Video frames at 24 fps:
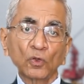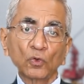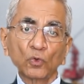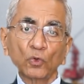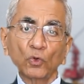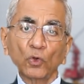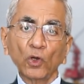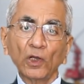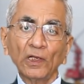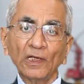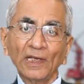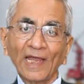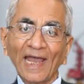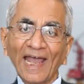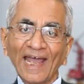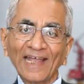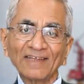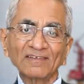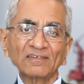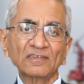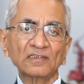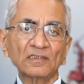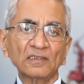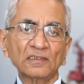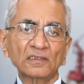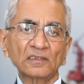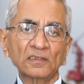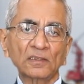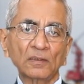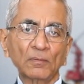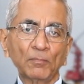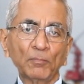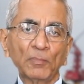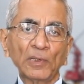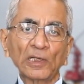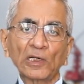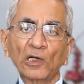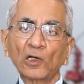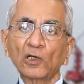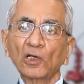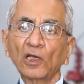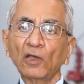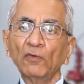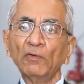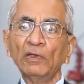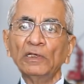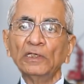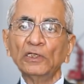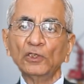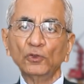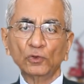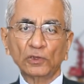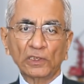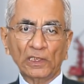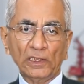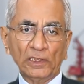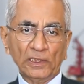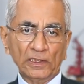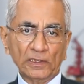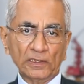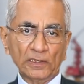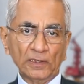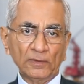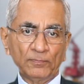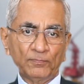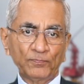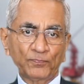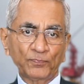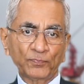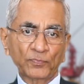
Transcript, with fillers: Crude oil as such may not have any utility.